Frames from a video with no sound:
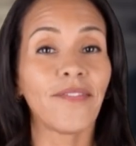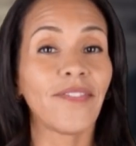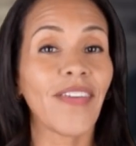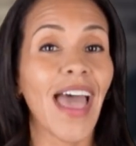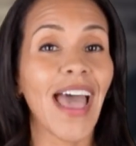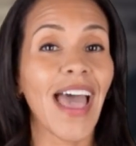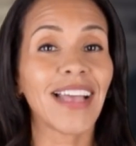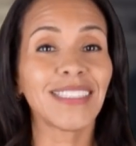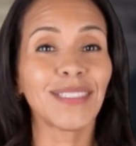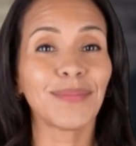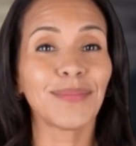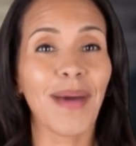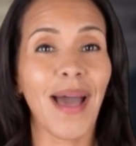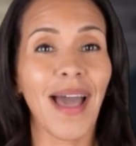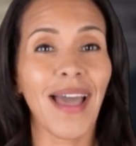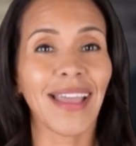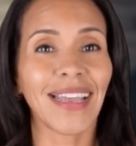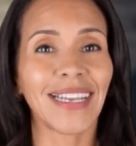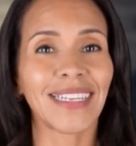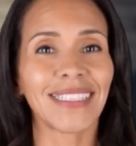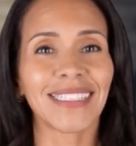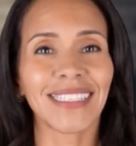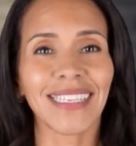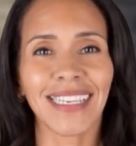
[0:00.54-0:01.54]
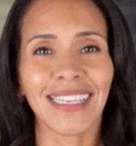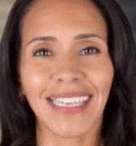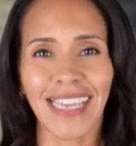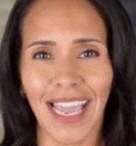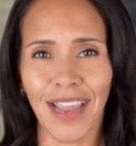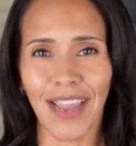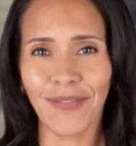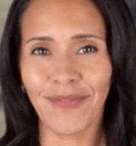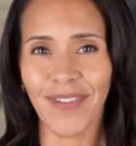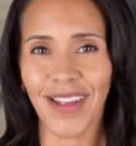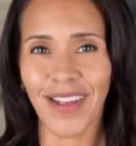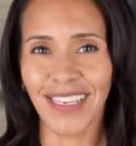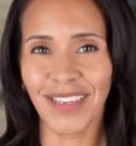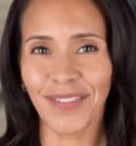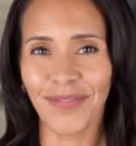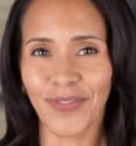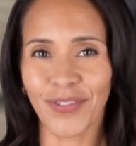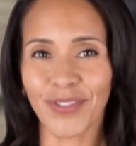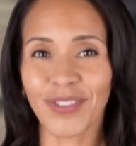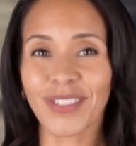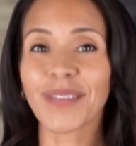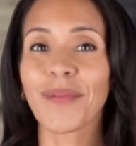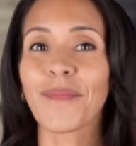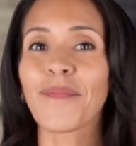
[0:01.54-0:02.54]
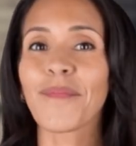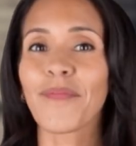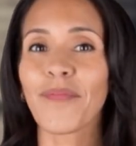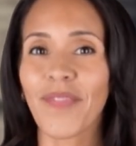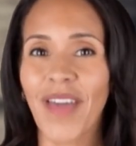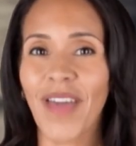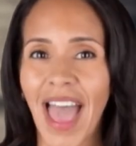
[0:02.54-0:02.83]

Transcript: Fast minds, get ready for some